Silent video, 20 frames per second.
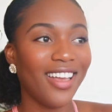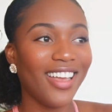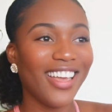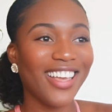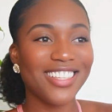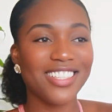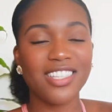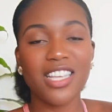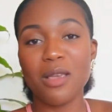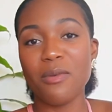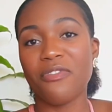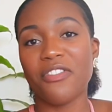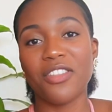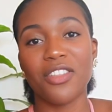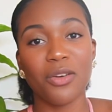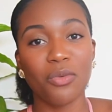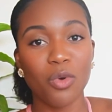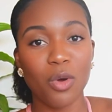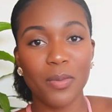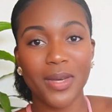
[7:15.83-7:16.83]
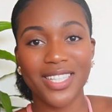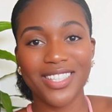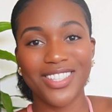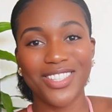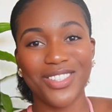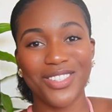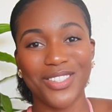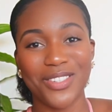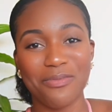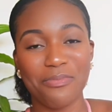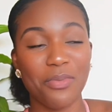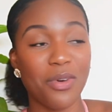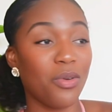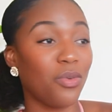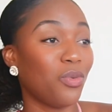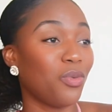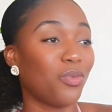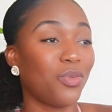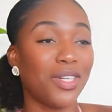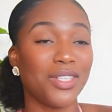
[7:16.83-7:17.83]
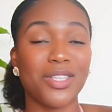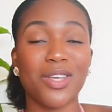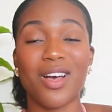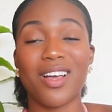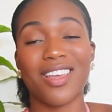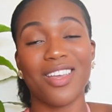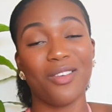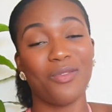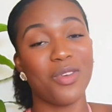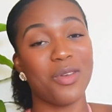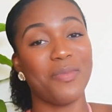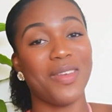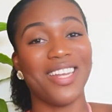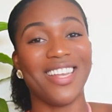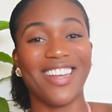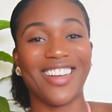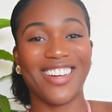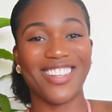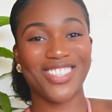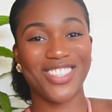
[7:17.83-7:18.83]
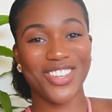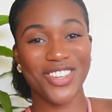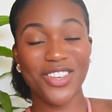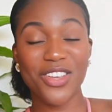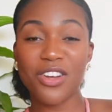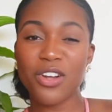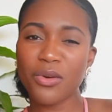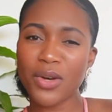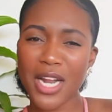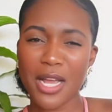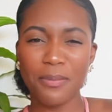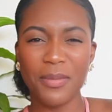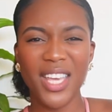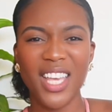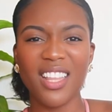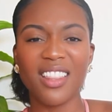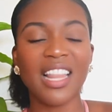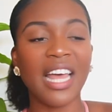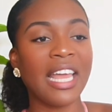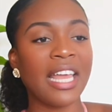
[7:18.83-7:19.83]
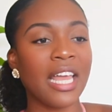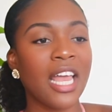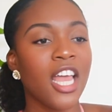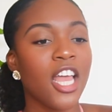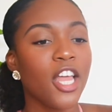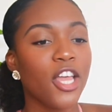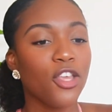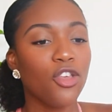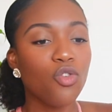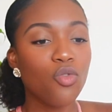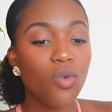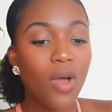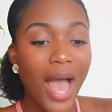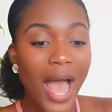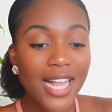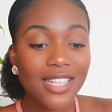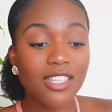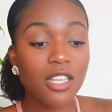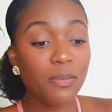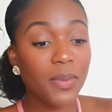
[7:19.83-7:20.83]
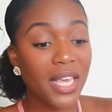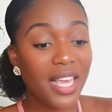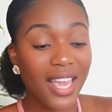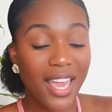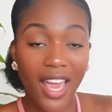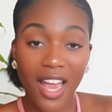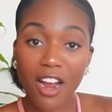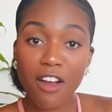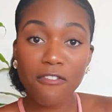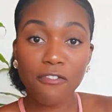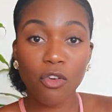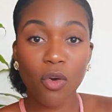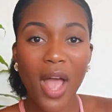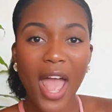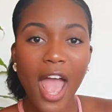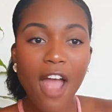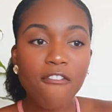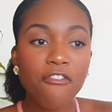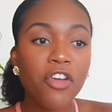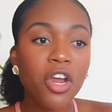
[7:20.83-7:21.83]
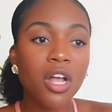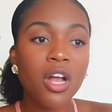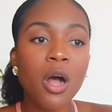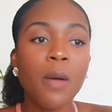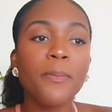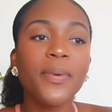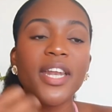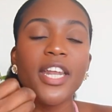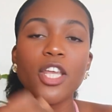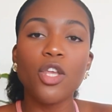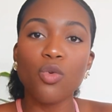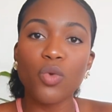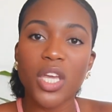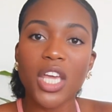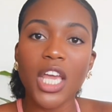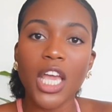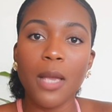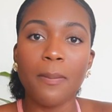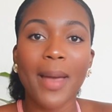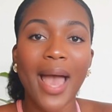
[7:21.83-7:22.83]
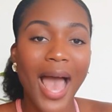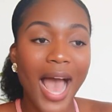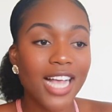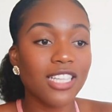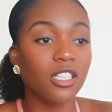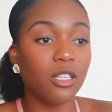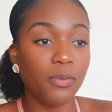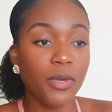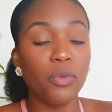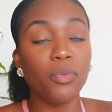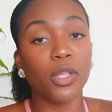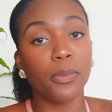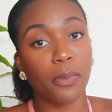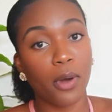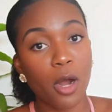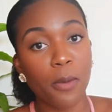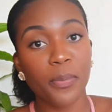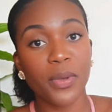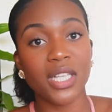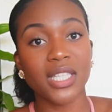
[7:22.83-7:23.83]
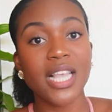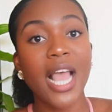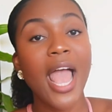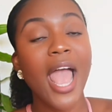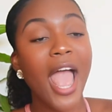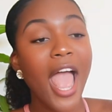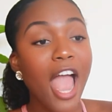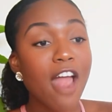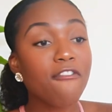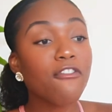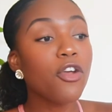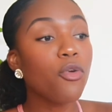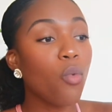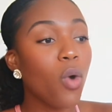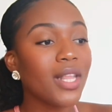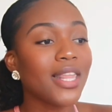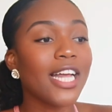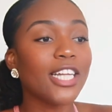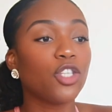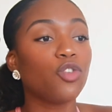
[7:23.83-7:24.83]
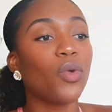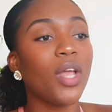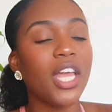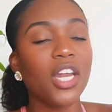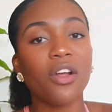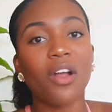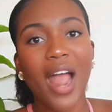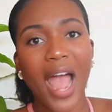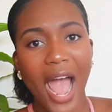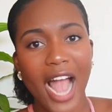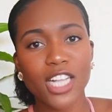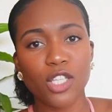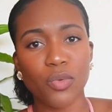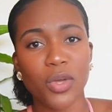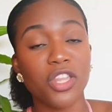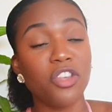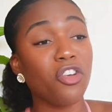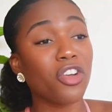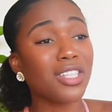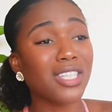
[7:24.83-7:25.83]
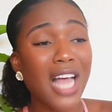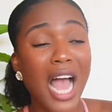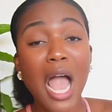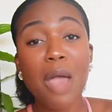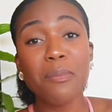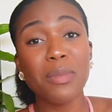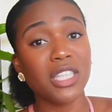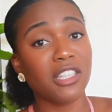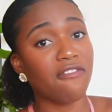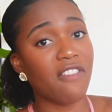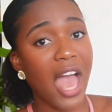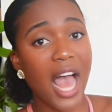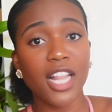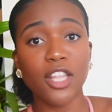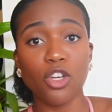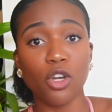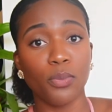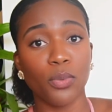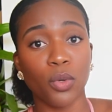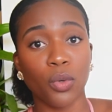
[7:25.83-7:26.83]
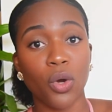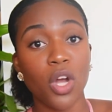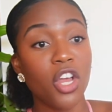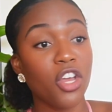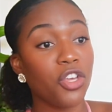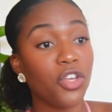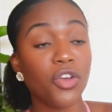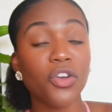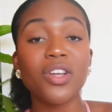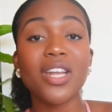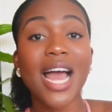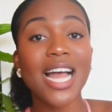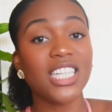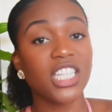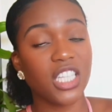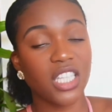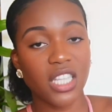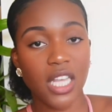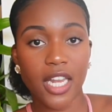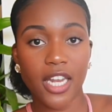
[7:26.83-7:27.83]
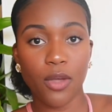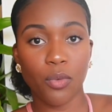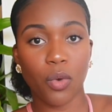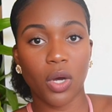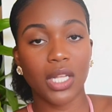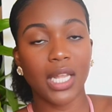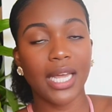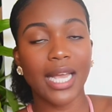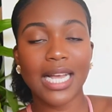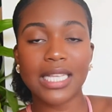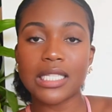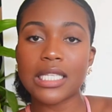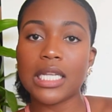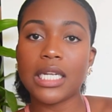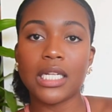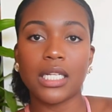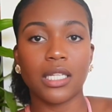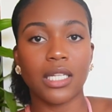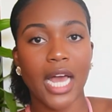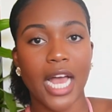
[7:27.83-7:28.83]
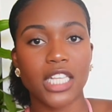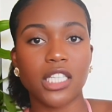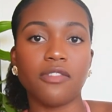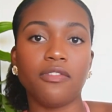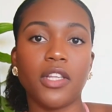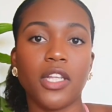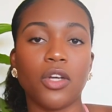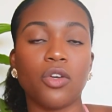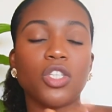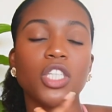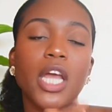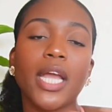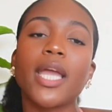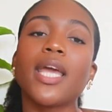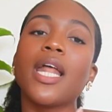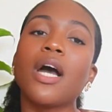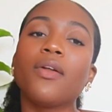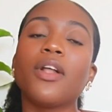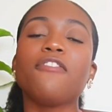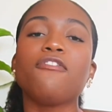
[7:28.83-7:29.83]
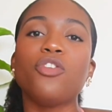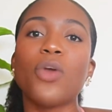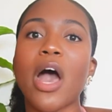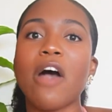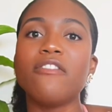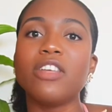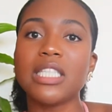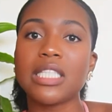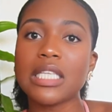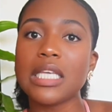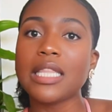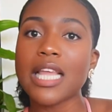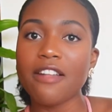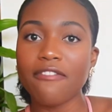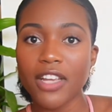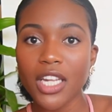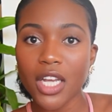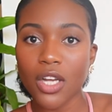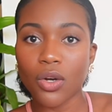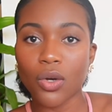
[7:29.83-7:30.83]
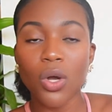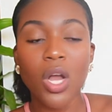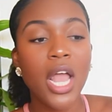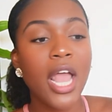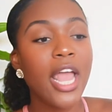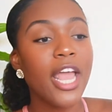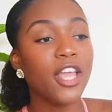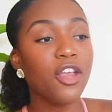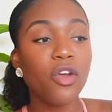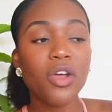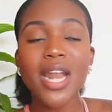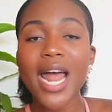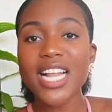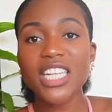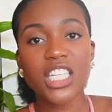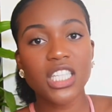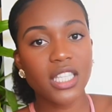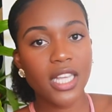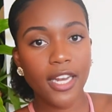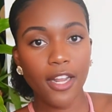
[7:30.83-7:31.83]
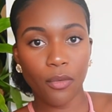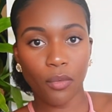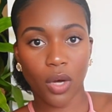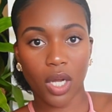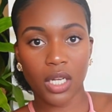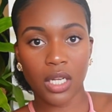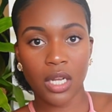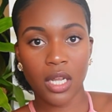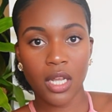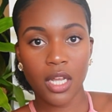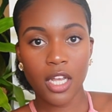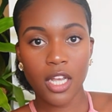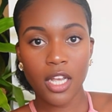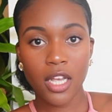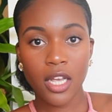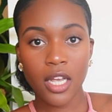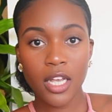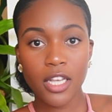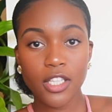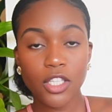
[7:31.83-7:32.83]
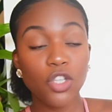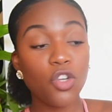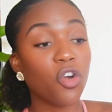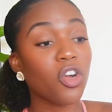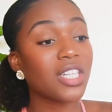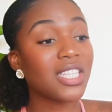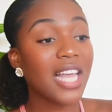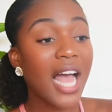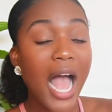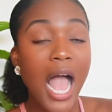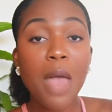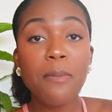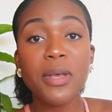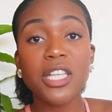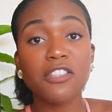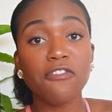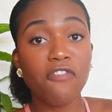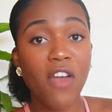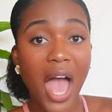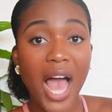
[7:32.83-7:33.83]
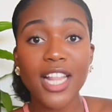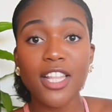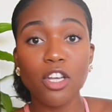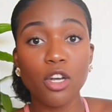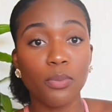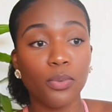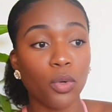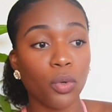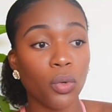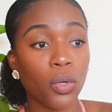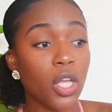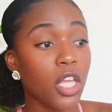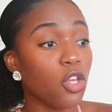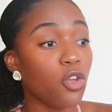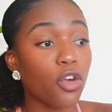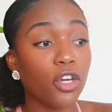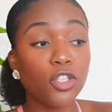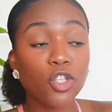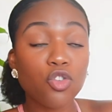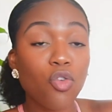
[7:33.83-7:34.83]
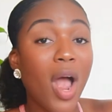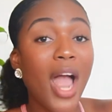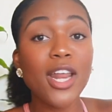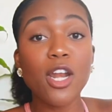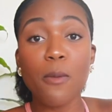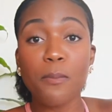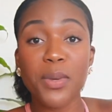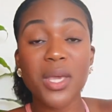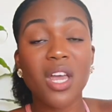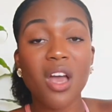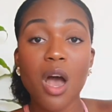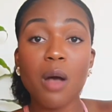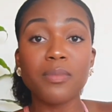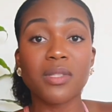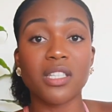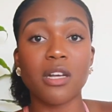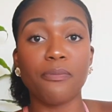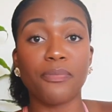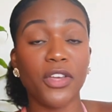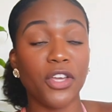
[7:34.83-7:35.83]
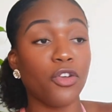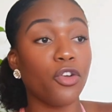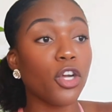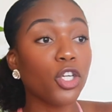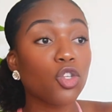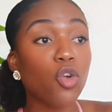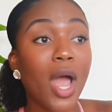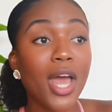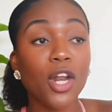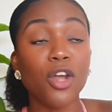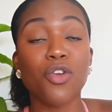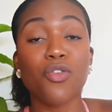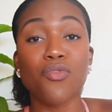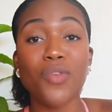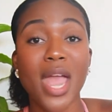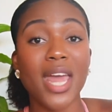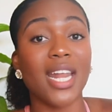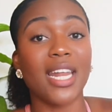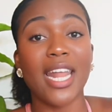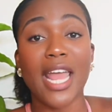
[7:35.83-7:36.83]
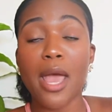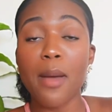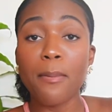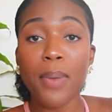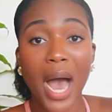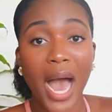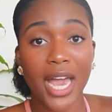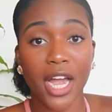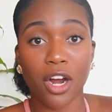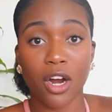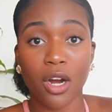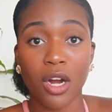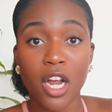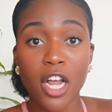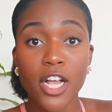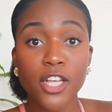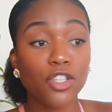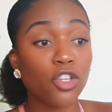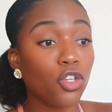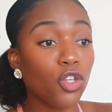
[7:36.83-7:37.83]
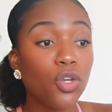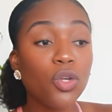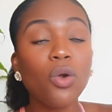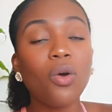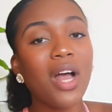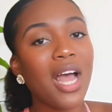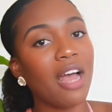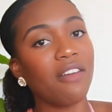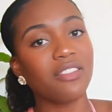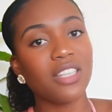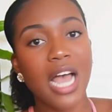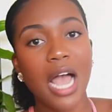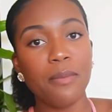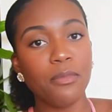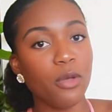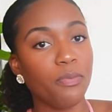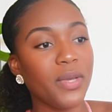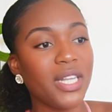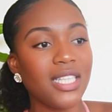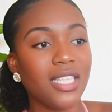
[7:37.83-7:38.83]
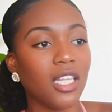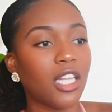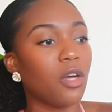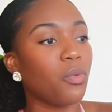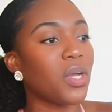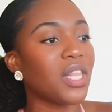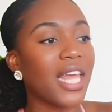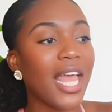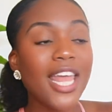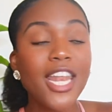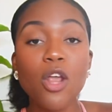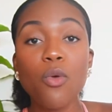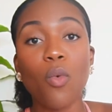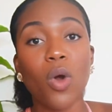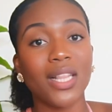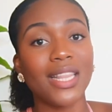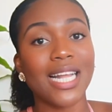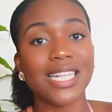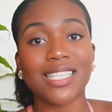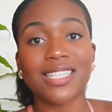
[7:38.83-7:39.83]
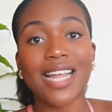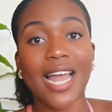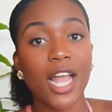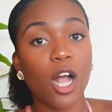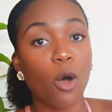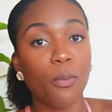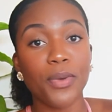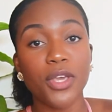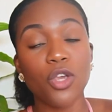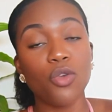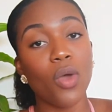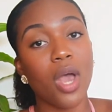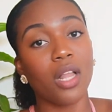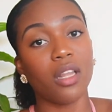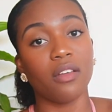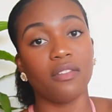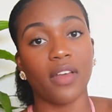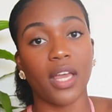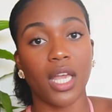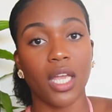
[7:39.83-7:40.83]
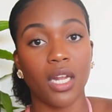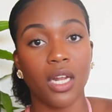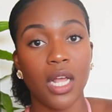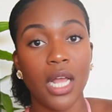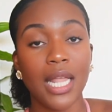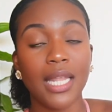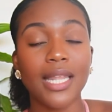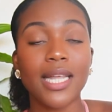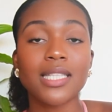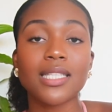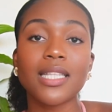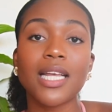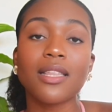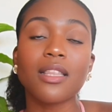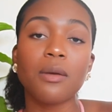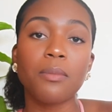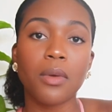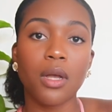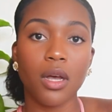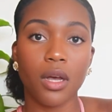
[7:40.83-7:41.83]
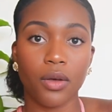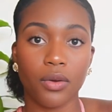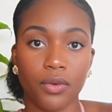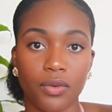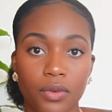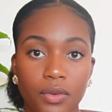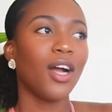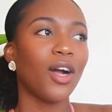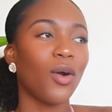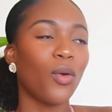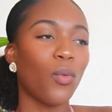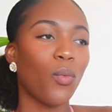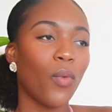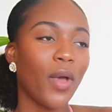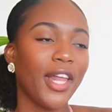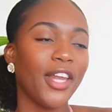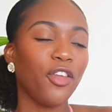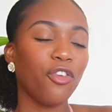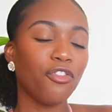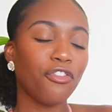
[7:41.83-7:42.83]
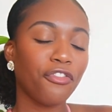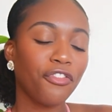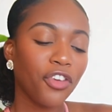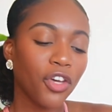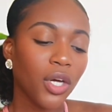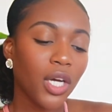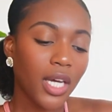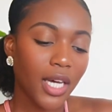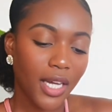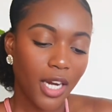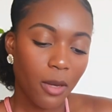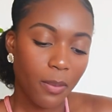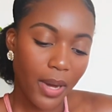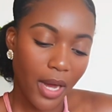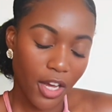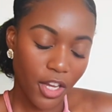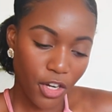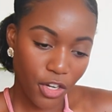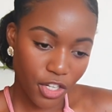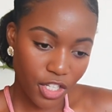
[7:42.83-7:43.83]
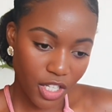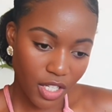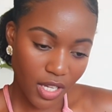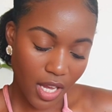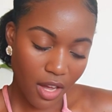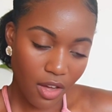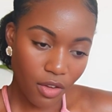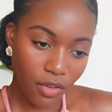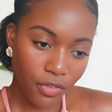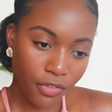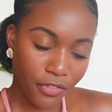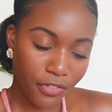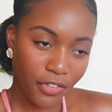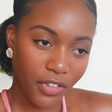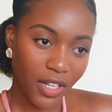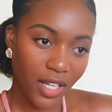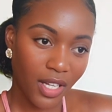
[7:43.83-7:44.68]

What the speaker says: Same for the woman too, but we're talking women here. So you know what I mean? Like, you got to be careful. Every company you keep has to be with purpose. Everyone that you interact with, your time is valuable. You're not just anyone. Like I said in the last video, check it out if you haven't seen that video. You're not just anyone. Your time is valuable. You're trying to become something. You're trying to create an empire. So you don't have time to be dealing with anyone that's not helping you elevate. Let's let them go. When you feel good about yourself,